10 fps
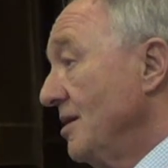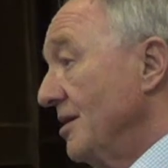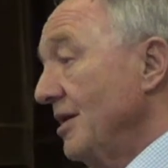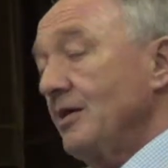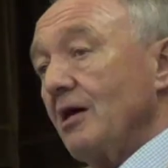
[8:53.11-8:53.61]

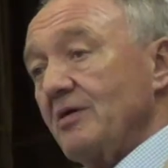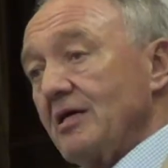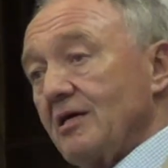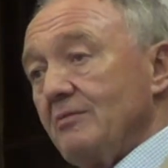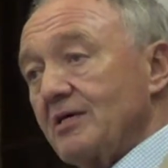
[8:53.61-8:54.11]
An
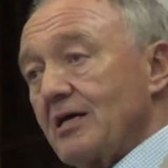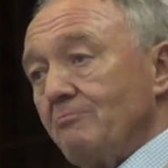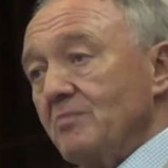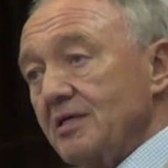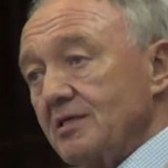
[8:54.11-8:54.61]
incoming Labour
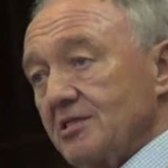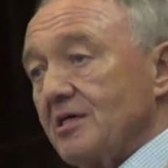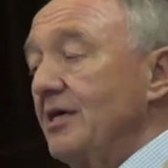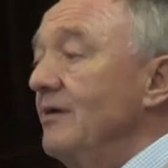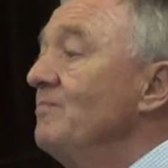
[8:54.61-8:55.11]
government can
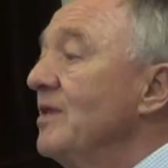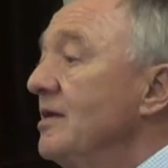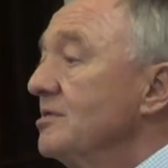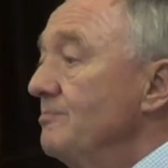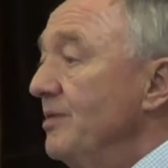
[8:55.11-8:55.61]
say
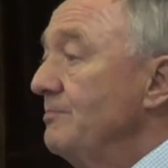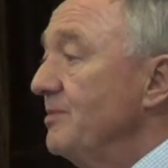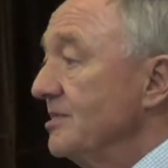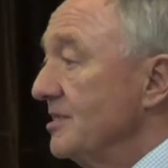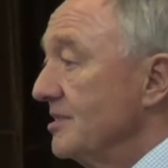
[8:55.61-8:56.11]
to big
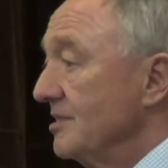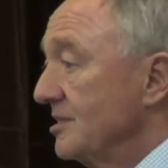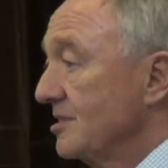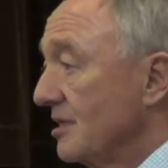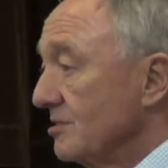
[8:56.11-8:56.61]
business in
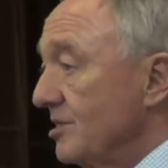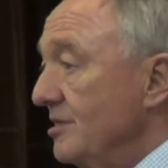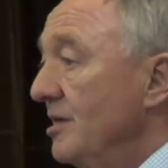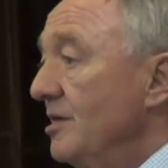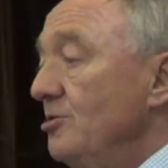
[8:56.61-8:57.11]
this country,